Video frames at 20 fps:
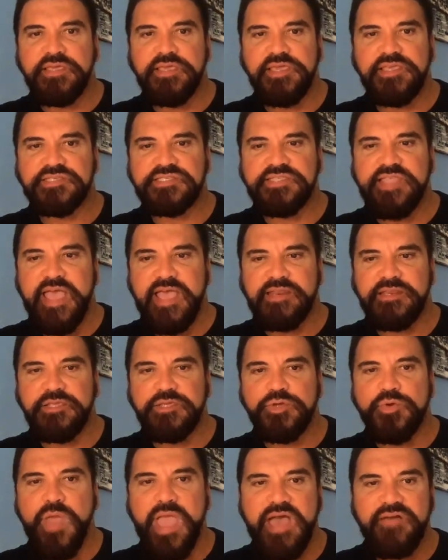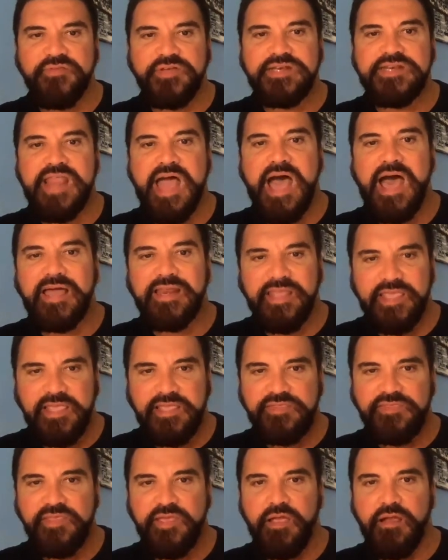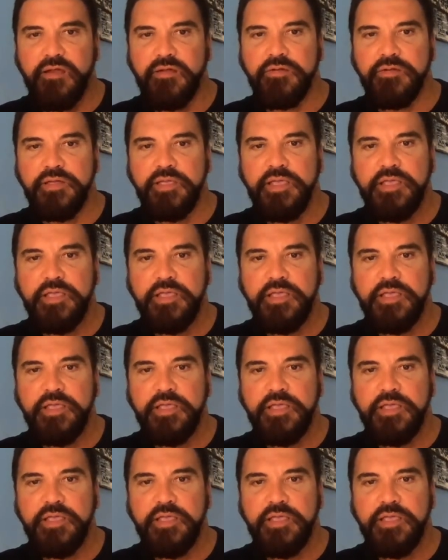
is that you have a not in there.